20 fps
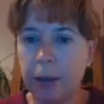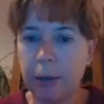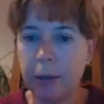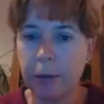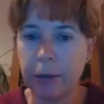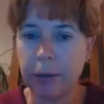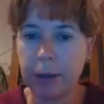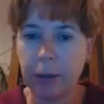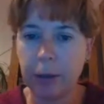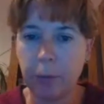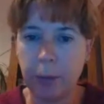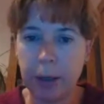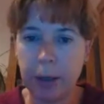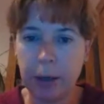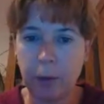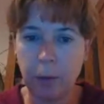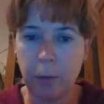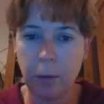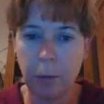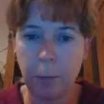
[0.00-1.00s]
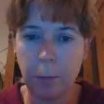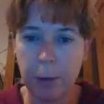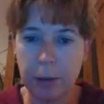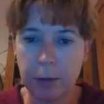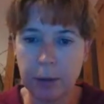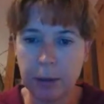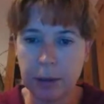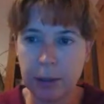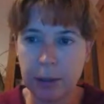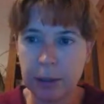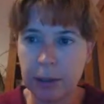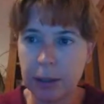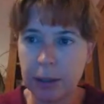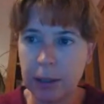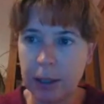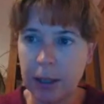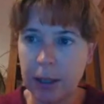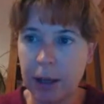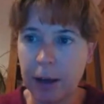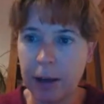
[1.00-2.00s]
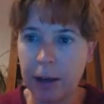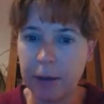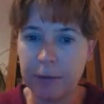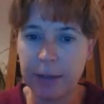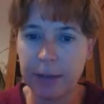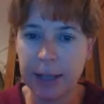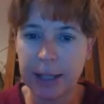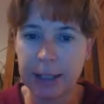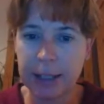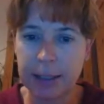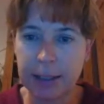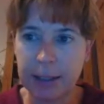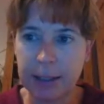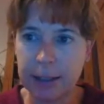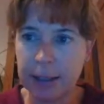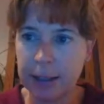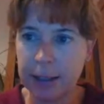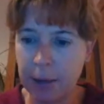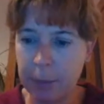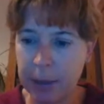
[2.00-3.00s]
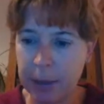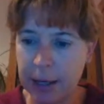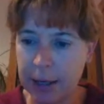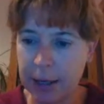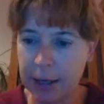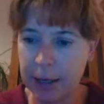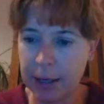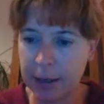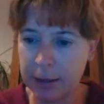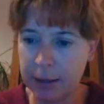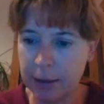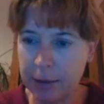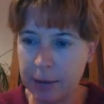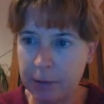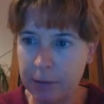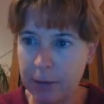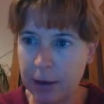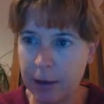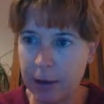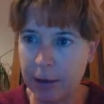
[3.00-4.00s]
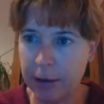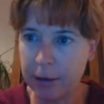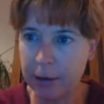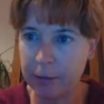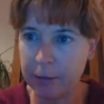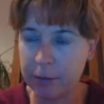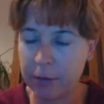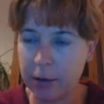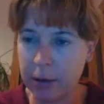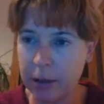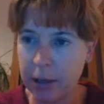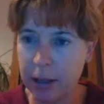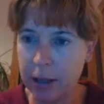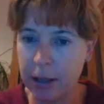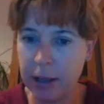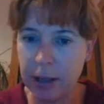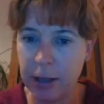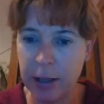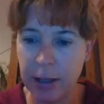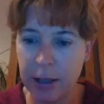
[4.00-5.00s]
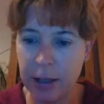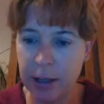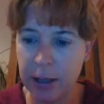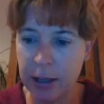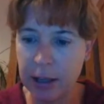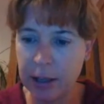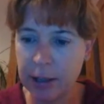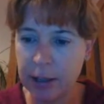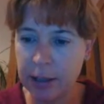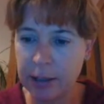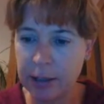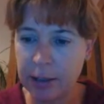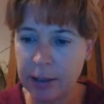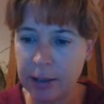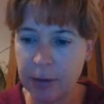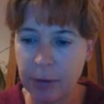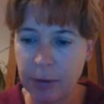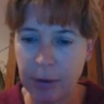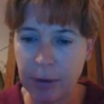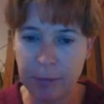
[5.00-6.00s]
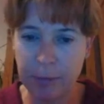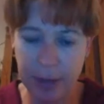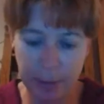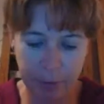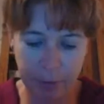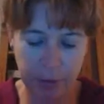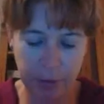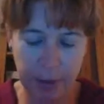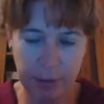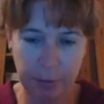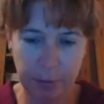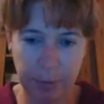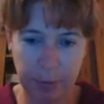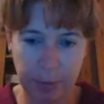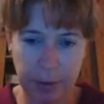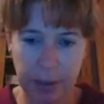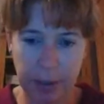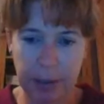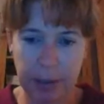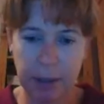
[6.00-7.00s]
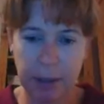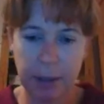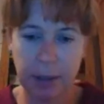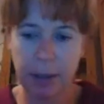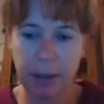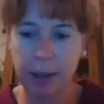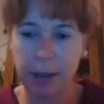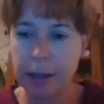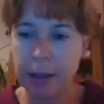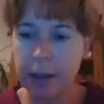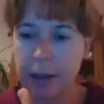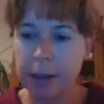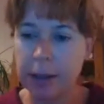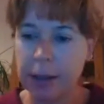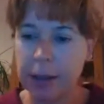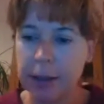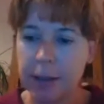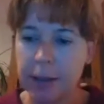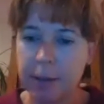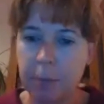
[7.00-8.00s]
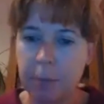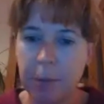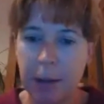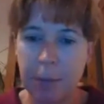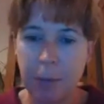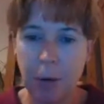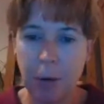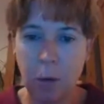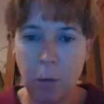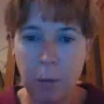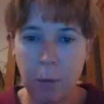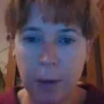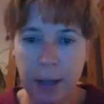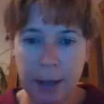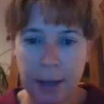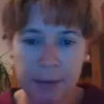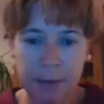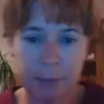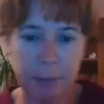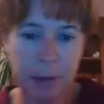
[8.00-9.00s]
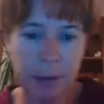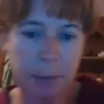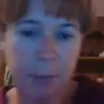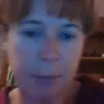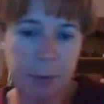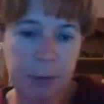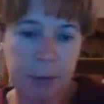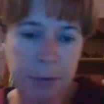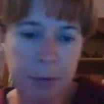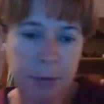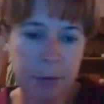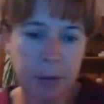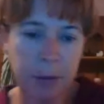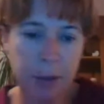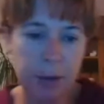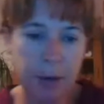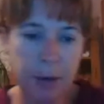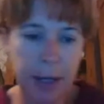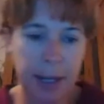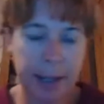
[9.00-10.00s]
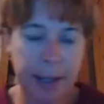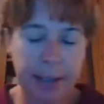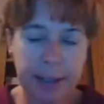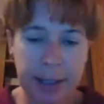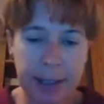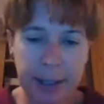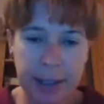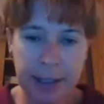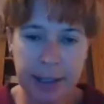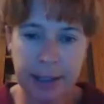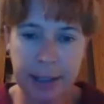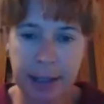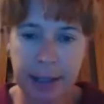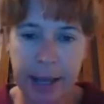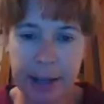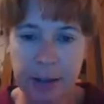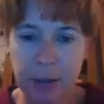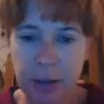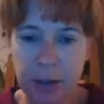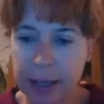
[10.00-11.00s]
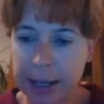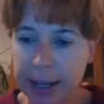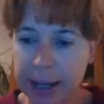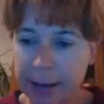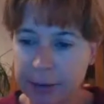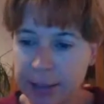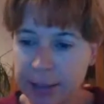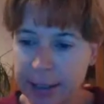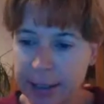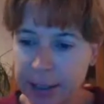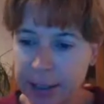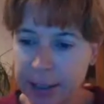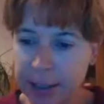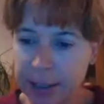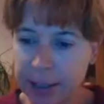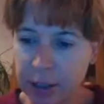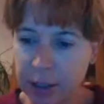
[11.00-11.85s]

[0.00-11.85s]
think we're almost live. Yes, yellow button live. So hopefully we've got some people, or we'll have some people tuning in to this extra Hangout session,